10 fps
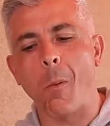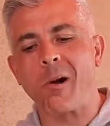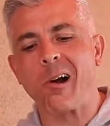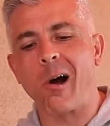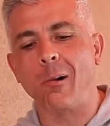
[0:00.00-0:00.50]
Oh
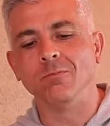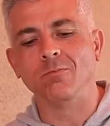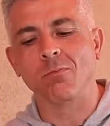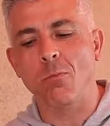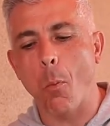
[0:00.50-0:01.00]
my God.
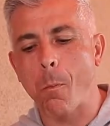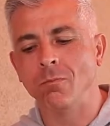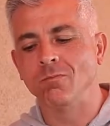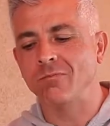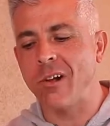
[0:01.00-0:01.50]

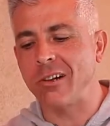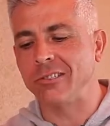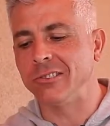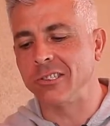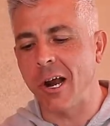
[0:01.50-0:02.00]

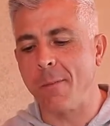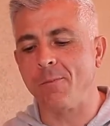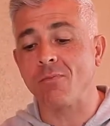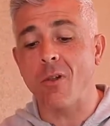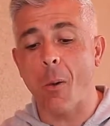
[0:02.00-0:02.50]
That's insane.
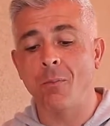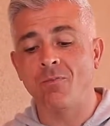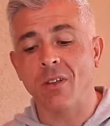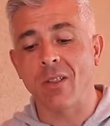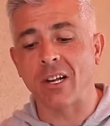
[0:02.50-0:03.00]

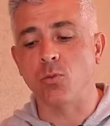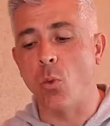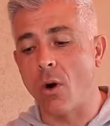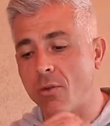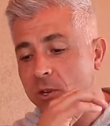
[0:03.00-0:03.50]
That's
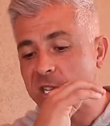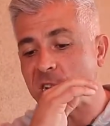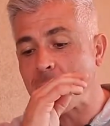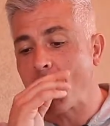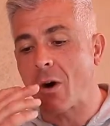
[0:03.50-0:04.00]
worth the
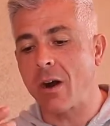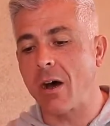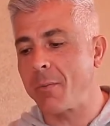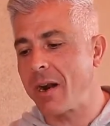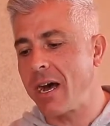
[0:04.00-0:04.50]
second workout I'm going to